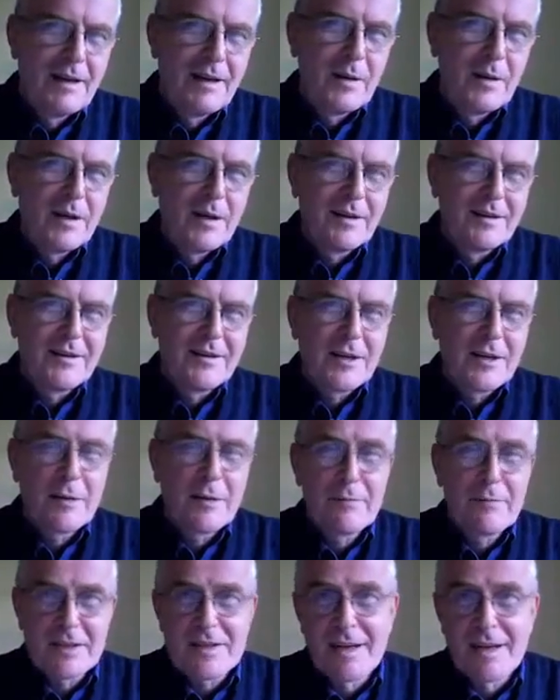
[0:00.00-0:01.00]
Well, the
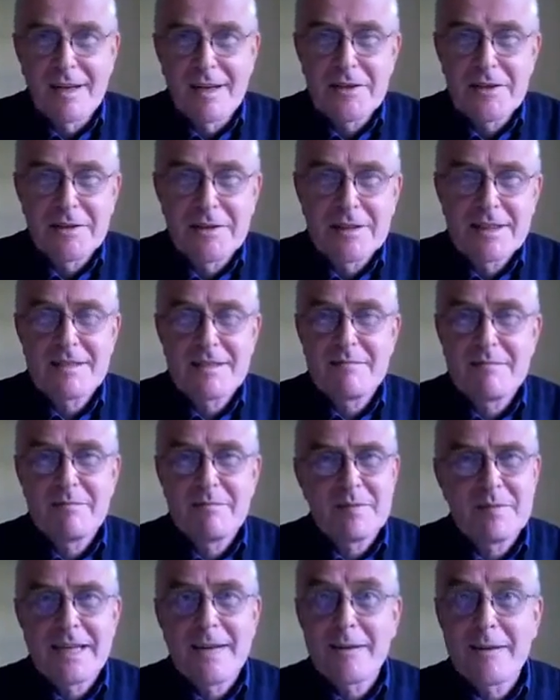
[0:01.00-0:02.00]
obvious answer
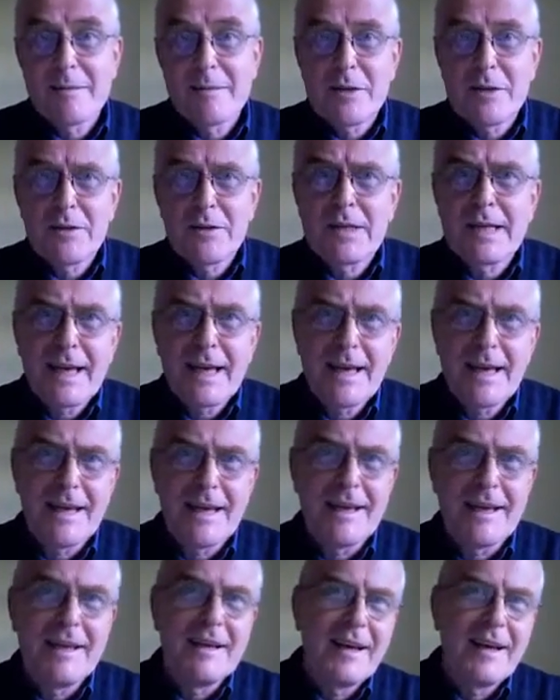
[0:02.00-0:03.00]
is tell them you're
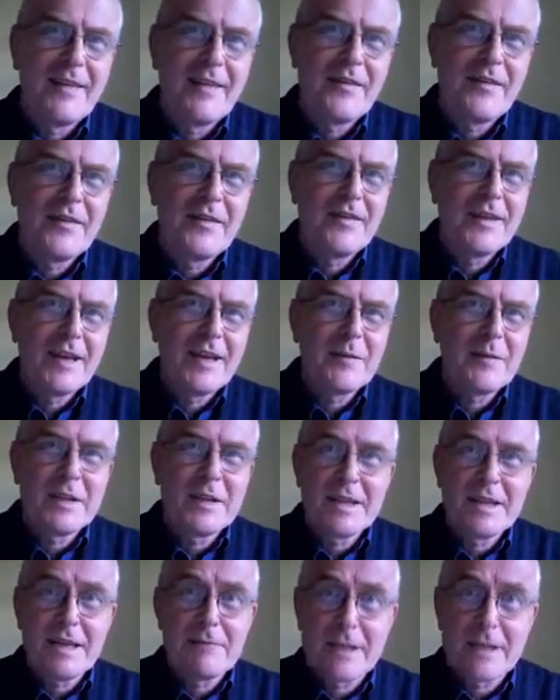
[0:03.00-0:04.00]
gay, and then
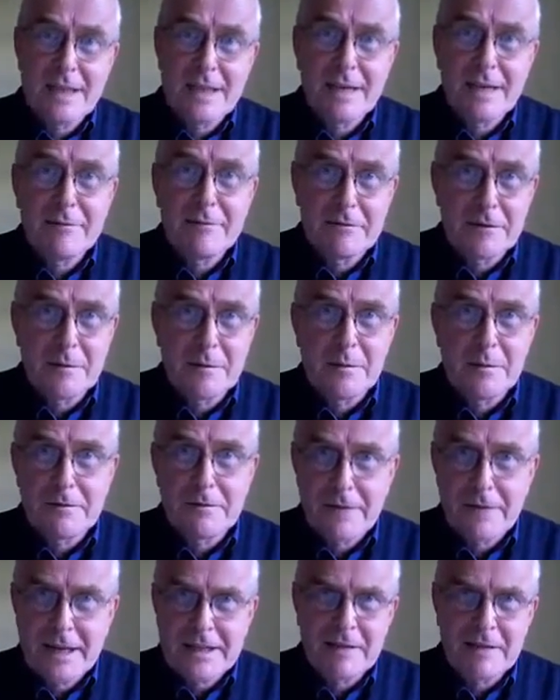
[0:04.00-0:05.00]
when they've recovered from the
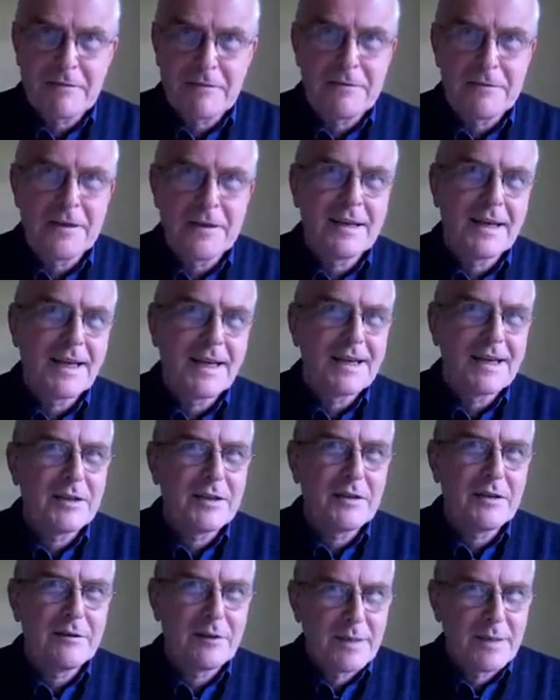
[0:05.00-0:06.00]
fainting fit and
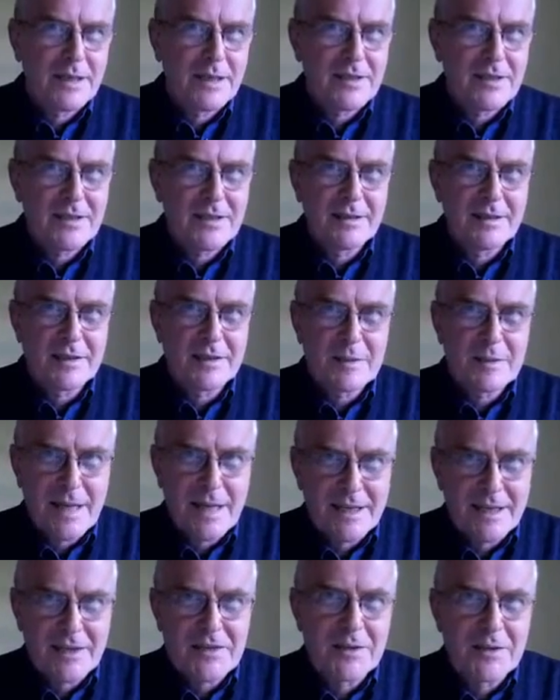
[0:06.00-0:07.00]
you've administered the
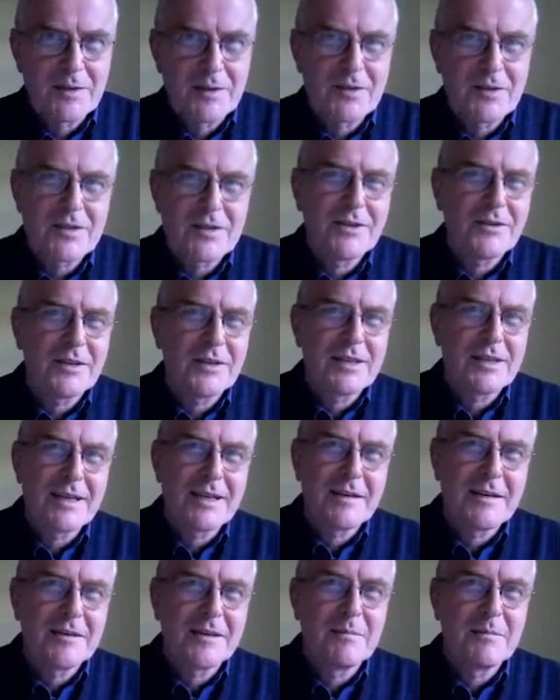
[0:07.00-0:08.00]
smelling salts, you can
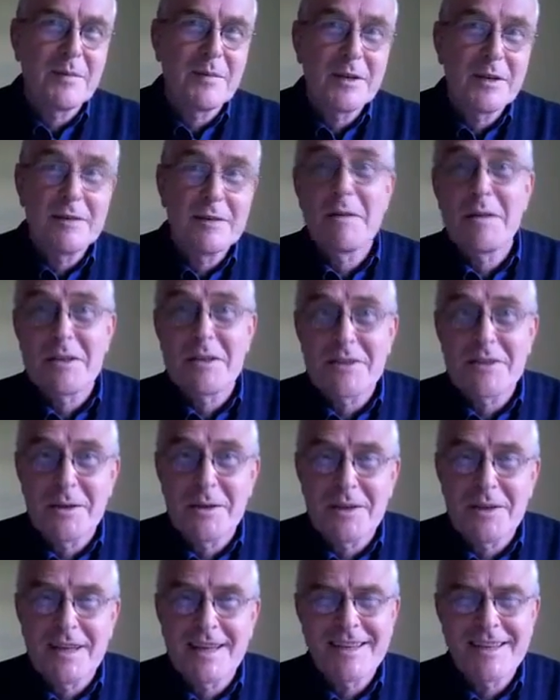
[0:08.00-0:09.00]
tell them you're only
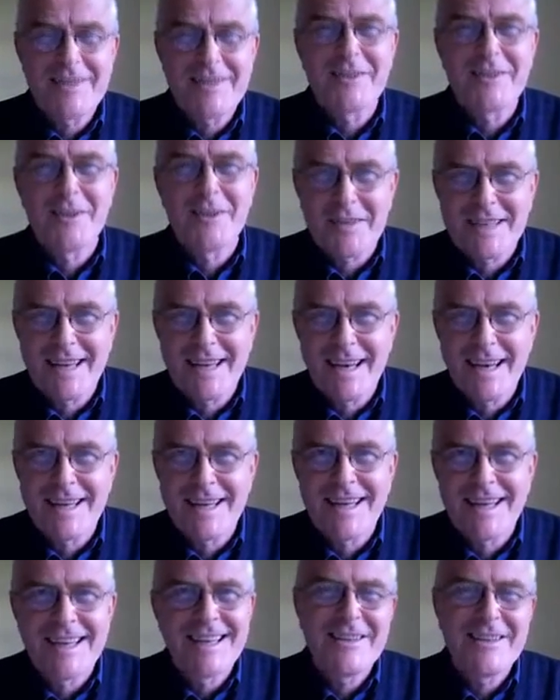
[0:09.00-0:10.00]
joking, you're not
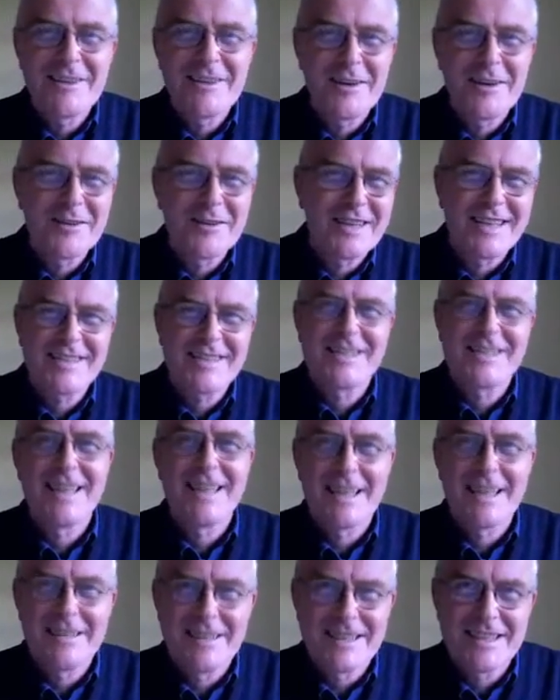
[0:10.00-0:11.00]
gay, you're just an
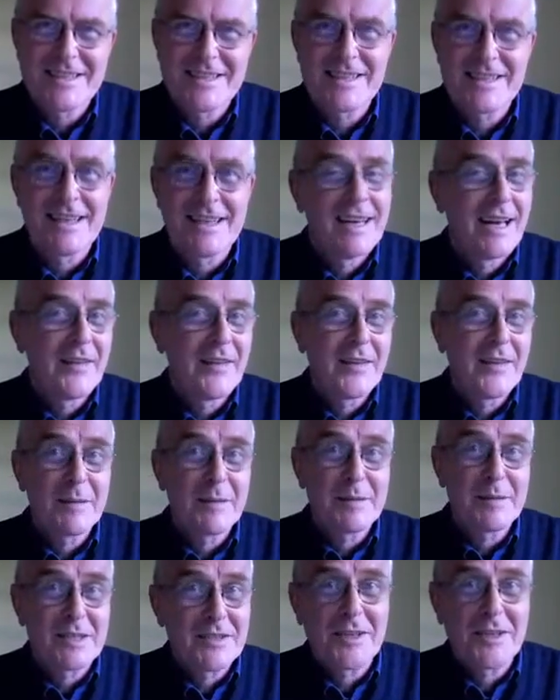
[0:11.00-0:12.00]
atheist, and they'll
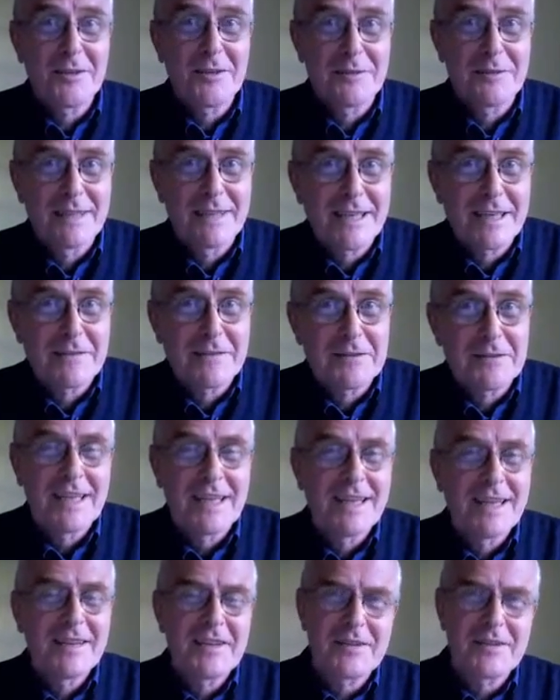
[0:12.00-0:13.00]
be so relieved
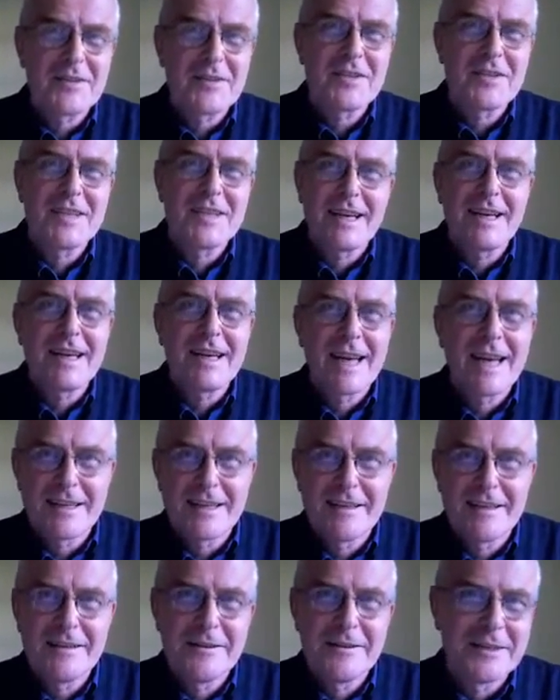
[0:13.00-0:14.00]
they'll sing
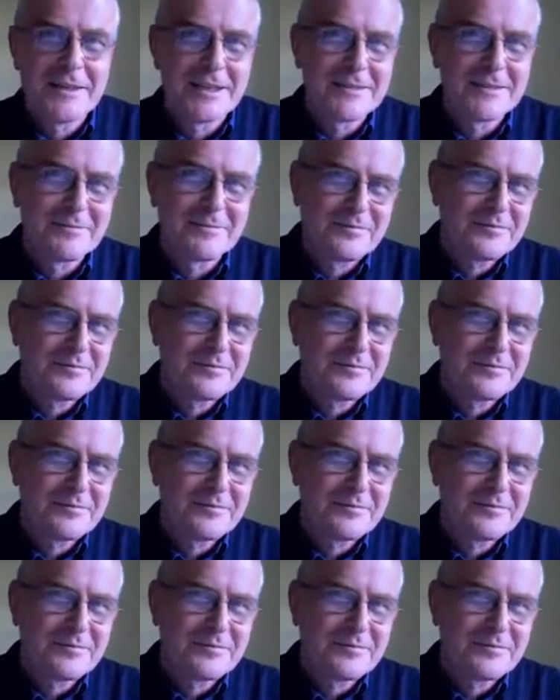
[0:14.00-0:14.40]
hallelujah.